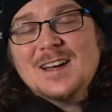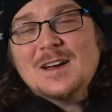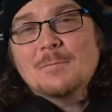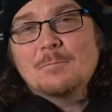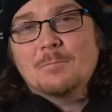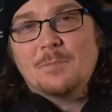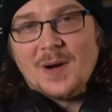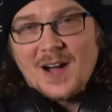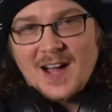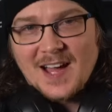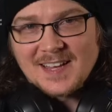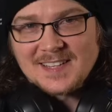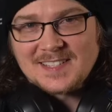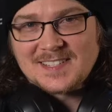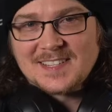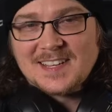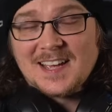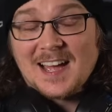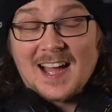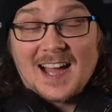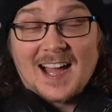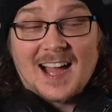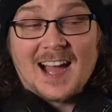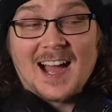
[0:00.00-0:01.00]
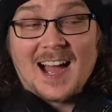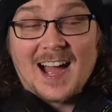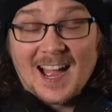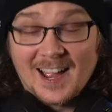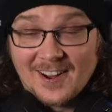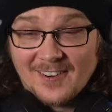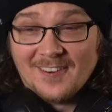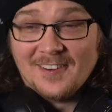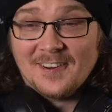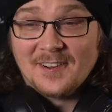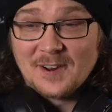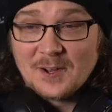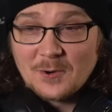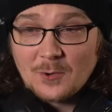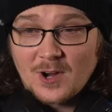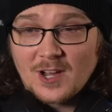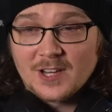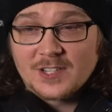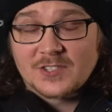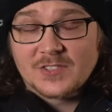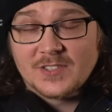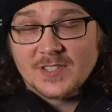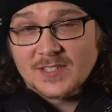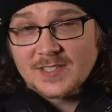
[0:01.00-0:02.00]
But I want to
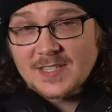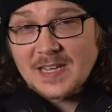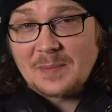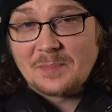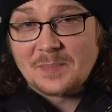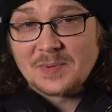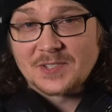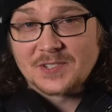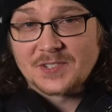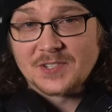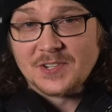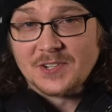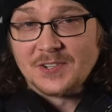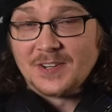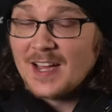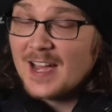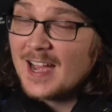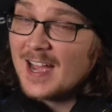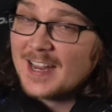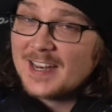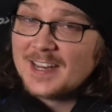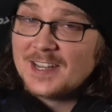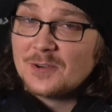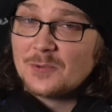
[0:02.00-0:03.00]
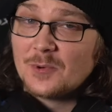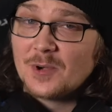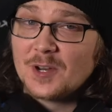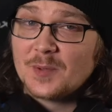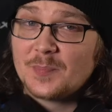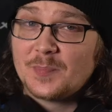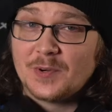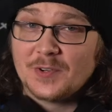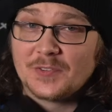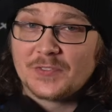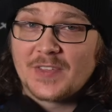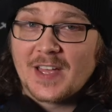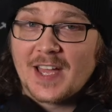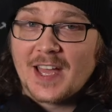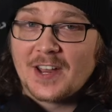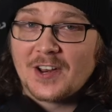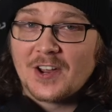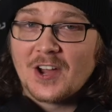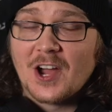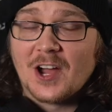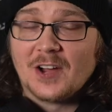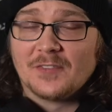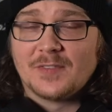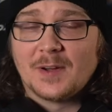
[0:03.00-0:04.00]
watch this episode. I didn't want to put that
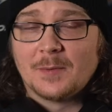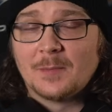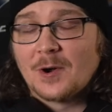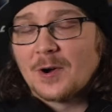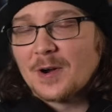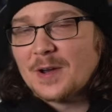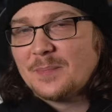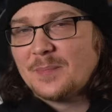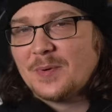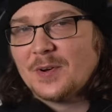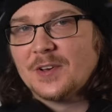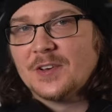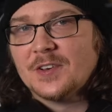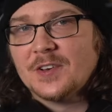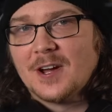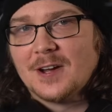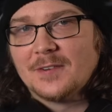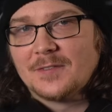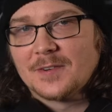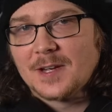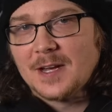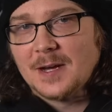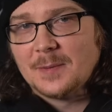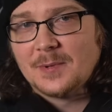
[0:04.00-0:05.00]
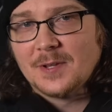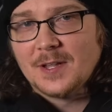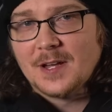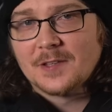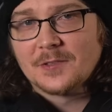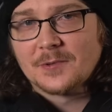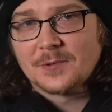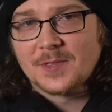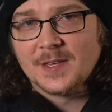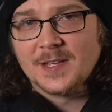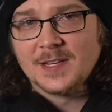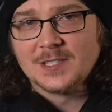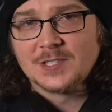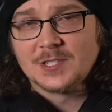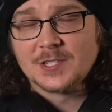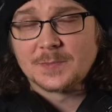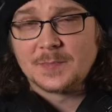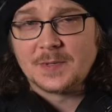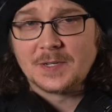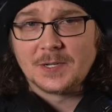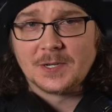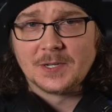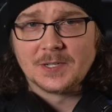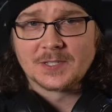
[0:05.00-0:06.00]
off. I'm already putting off a couple other things just
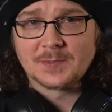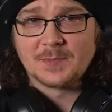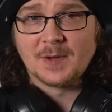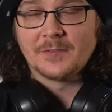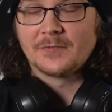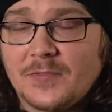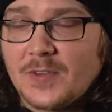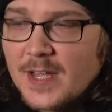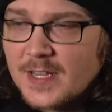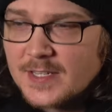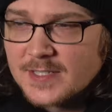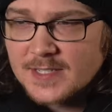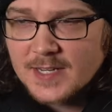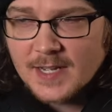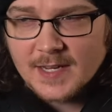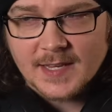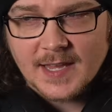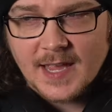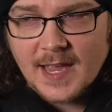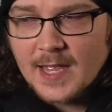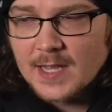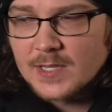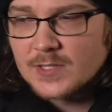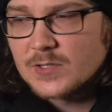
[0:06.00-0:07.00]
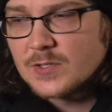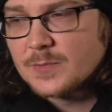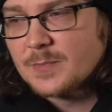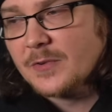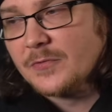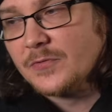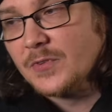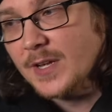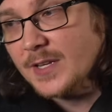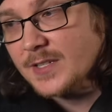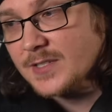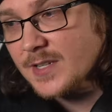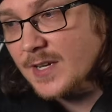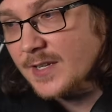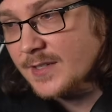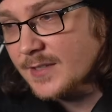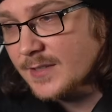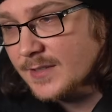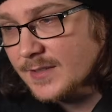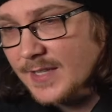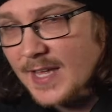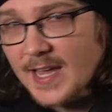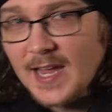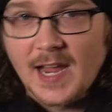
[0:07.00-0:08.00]
because my flights got canceled, my flights got
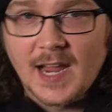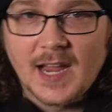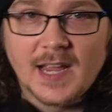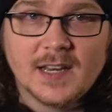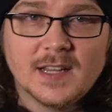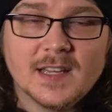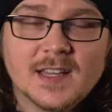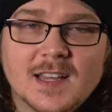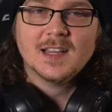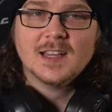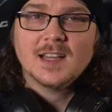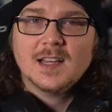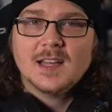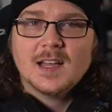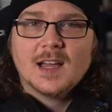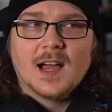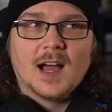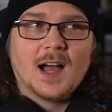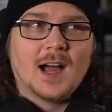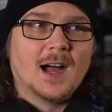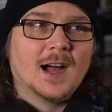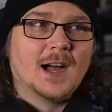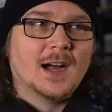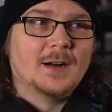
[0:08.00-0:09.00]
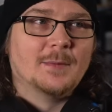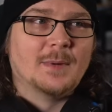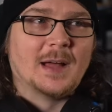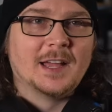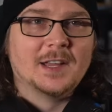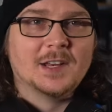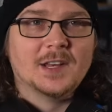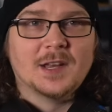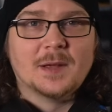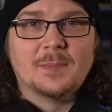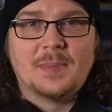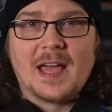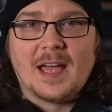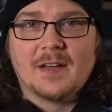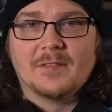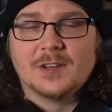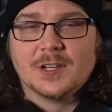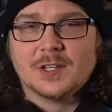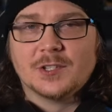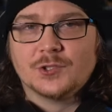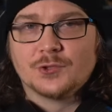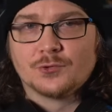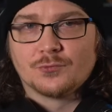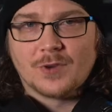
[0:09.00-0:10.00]
delayed. I ended up having
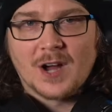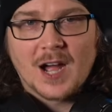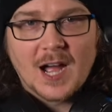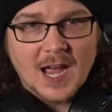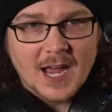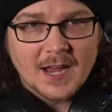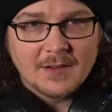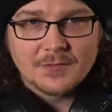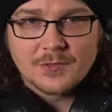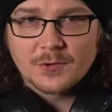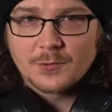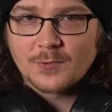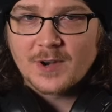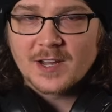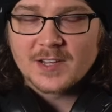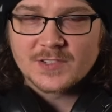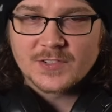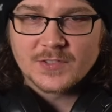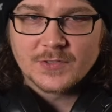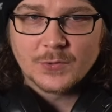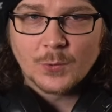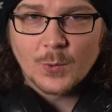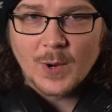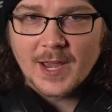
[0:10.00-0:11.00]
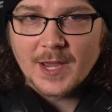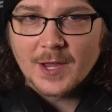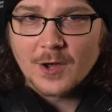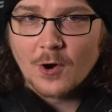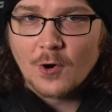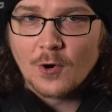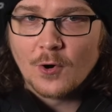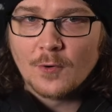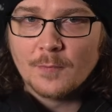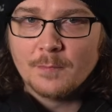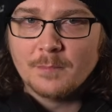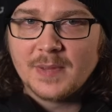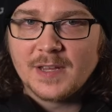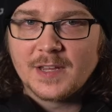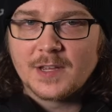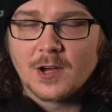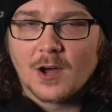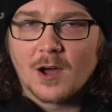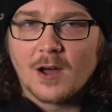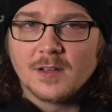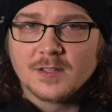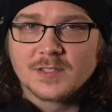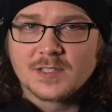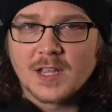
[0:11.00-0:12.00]
to drive the rest of the way home
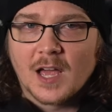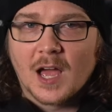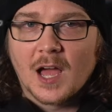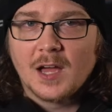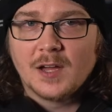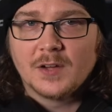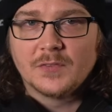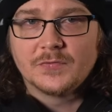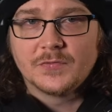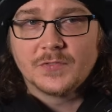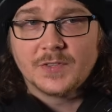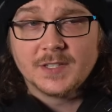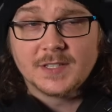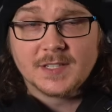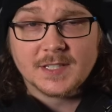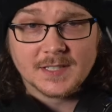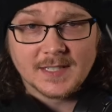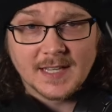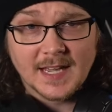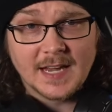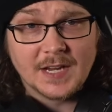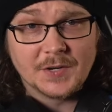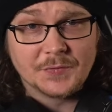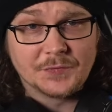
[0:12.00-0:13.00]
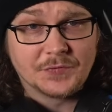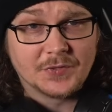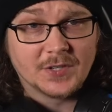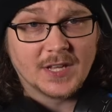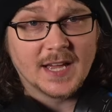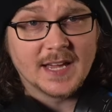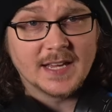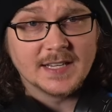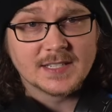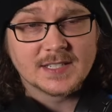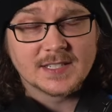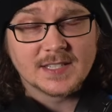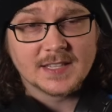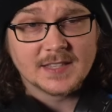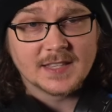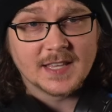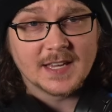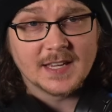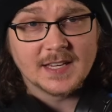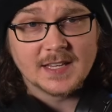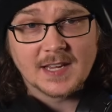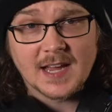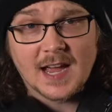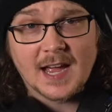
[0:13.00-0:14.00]
because of the delayed flights that
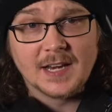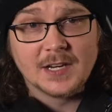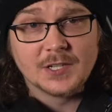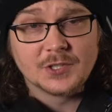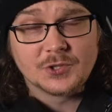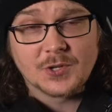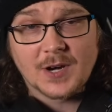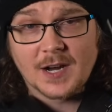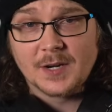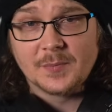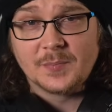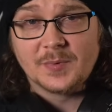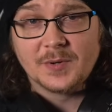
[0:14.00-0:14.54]
they kind of tried to